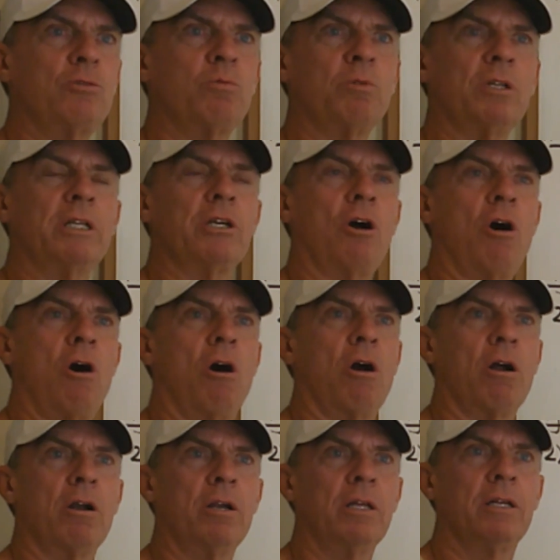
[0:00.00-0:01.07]
really
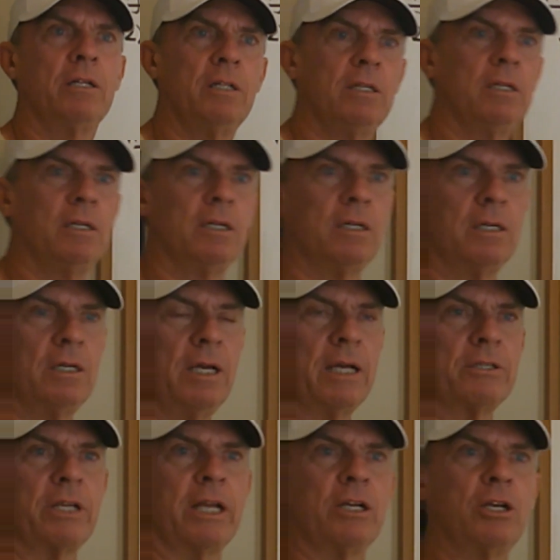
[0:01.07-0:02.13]
hard
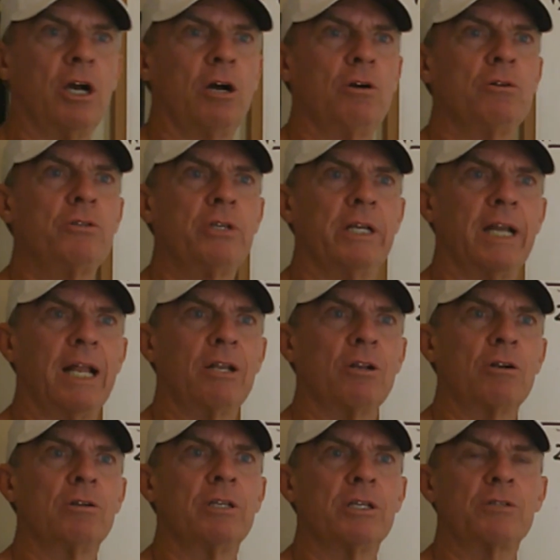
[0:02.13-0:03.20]
as a coach, and I
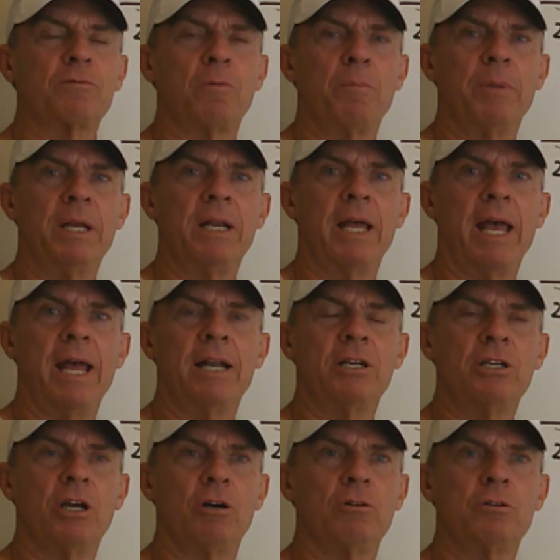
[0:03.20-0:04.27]
learned this from being a head
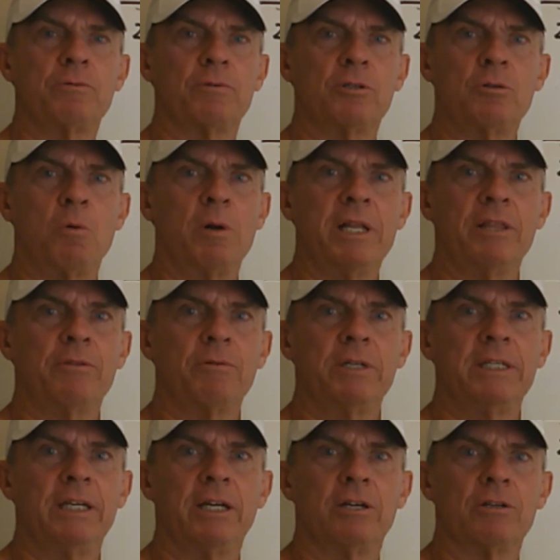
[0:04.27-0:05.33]
coach for
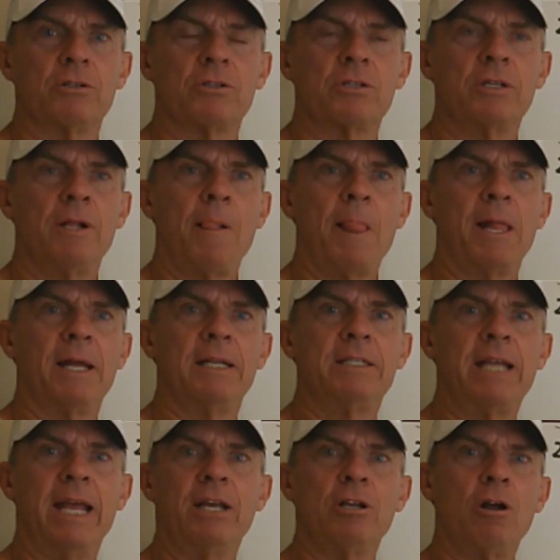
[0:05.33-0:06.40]
23 years and
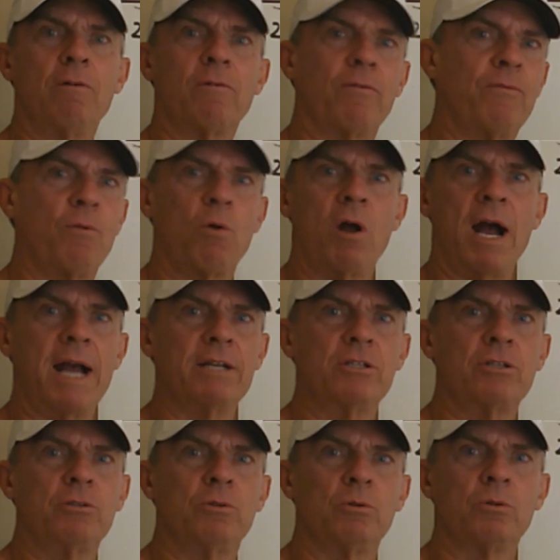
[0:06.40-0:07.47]
taking over 4 high
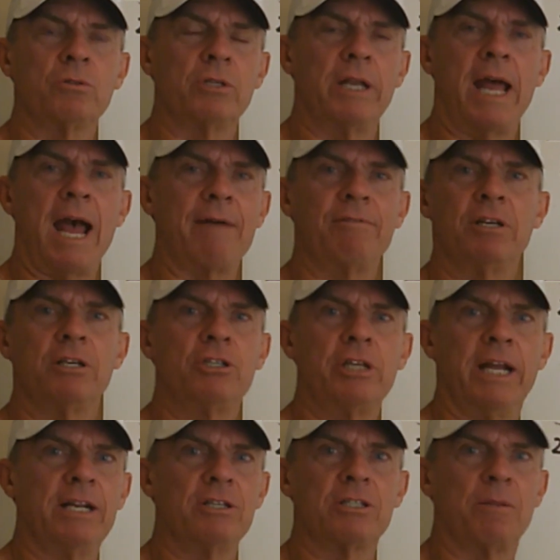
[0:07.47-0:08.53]
schools and having to
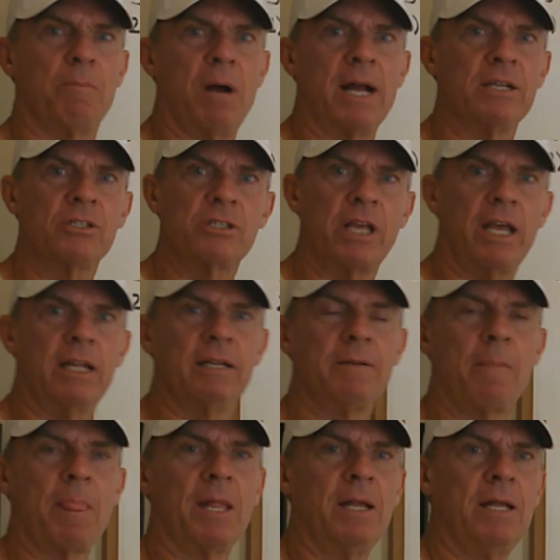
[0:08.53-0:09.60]
change the
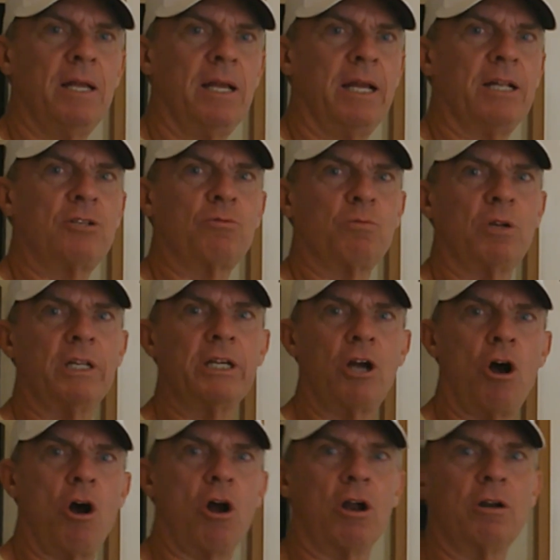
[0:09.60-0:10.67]
mindset. It's really
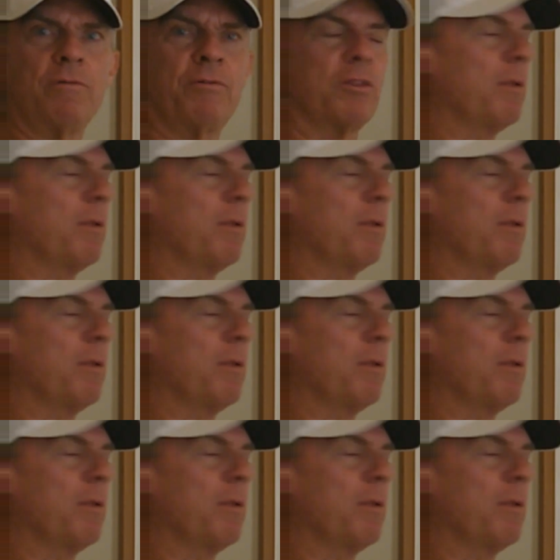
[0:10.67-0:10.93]
hard for